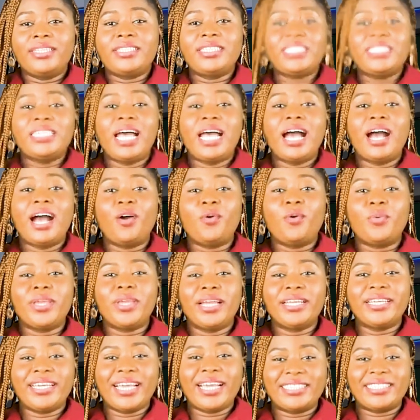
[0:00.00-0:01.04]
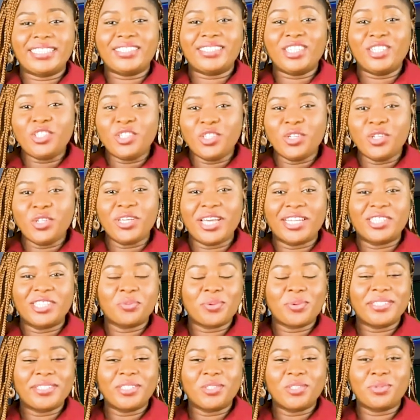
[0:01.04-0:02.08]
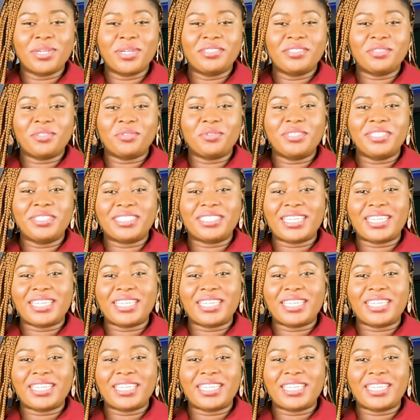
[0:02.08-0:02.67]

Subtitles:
is how we are getting the new year 2023